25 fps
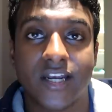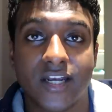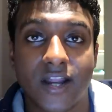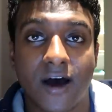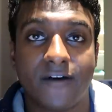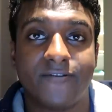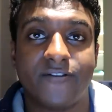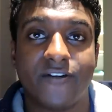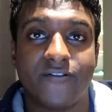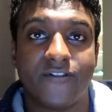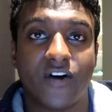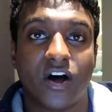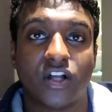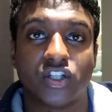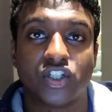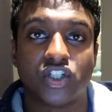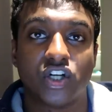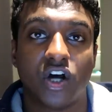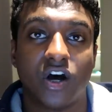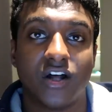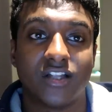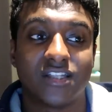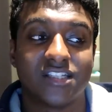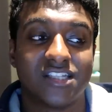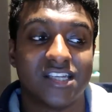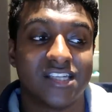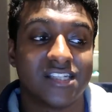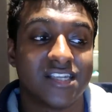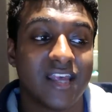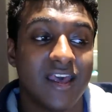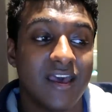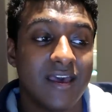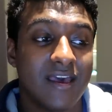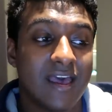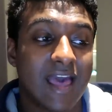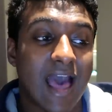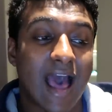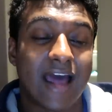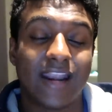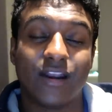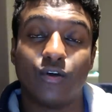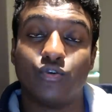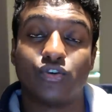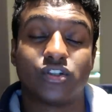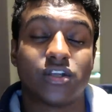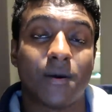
enough of our chances, and it